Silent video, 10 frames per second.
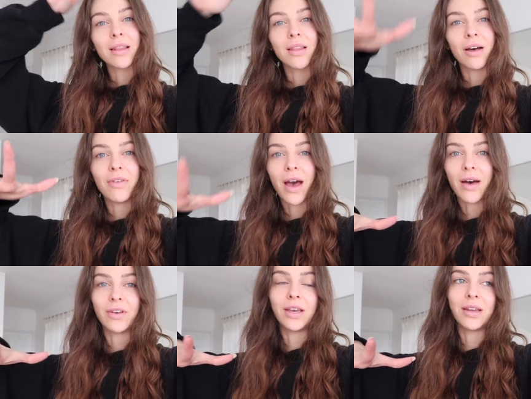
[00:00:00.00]
love
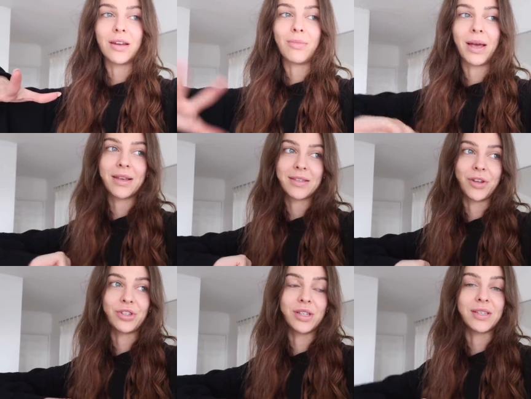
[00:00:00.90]
having my
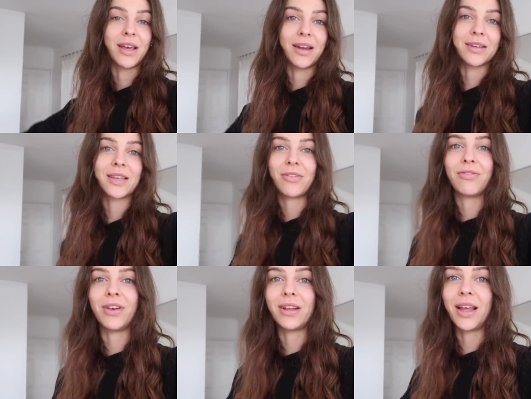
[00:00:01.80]
extensions in because I
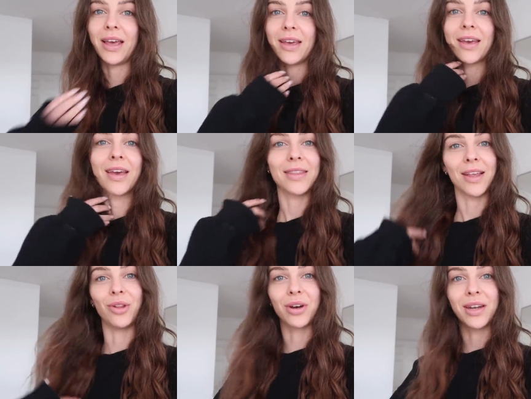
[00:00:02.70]
feel like they
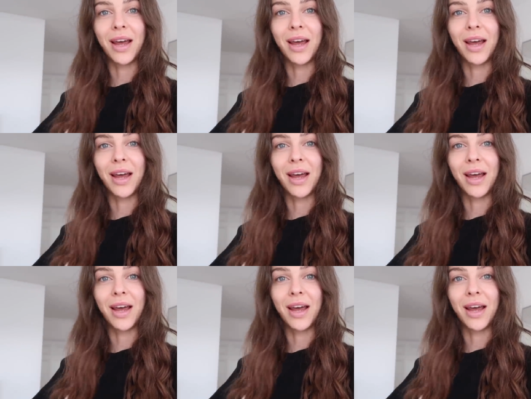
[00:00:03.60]
look